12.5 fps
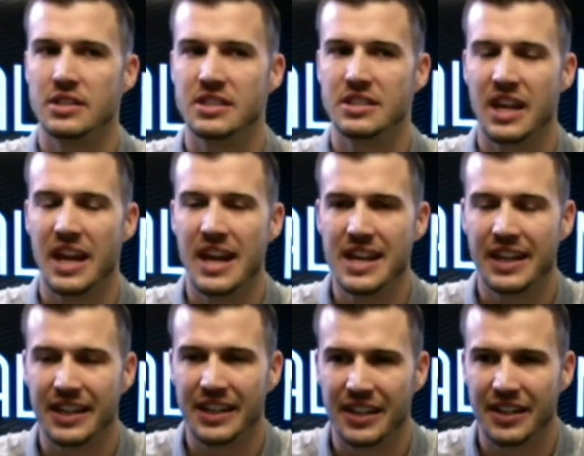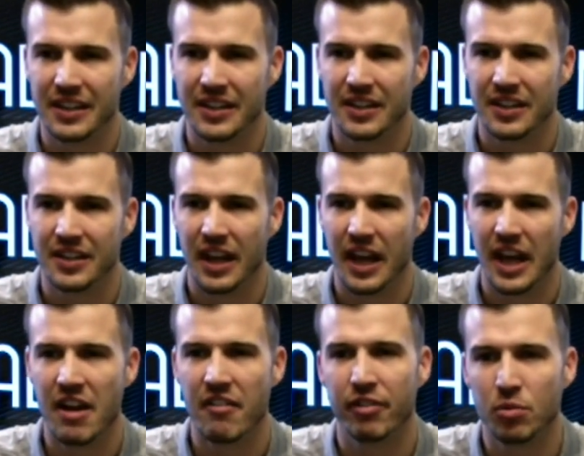Saying
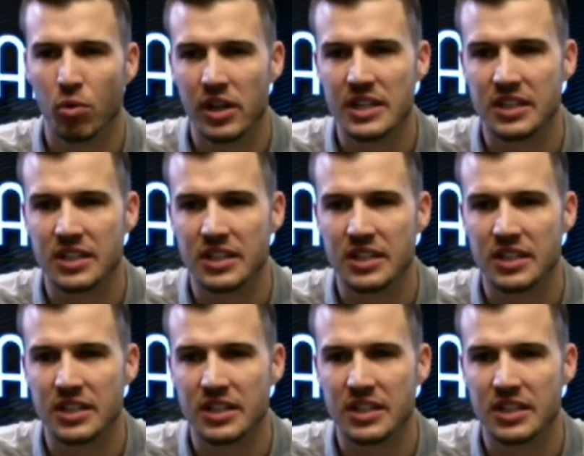everyone